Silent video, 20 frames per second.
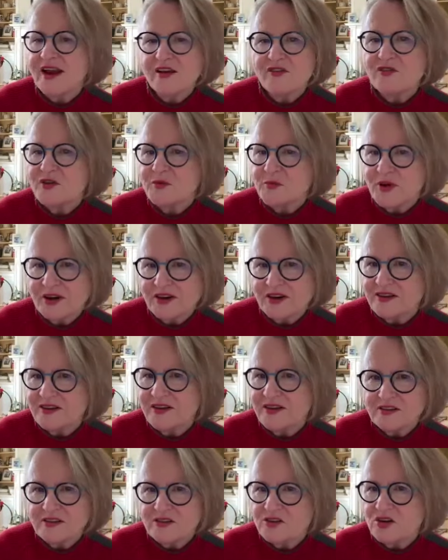everybody
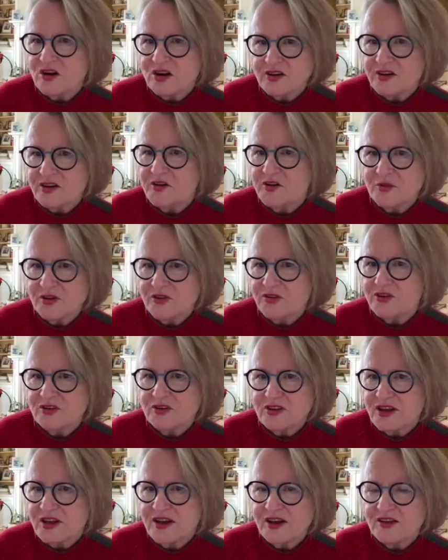likes talking about
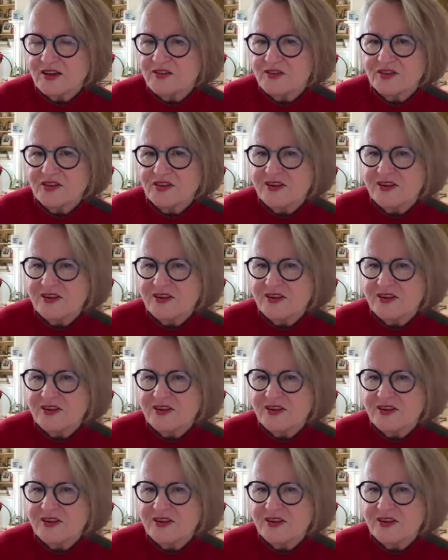their lives.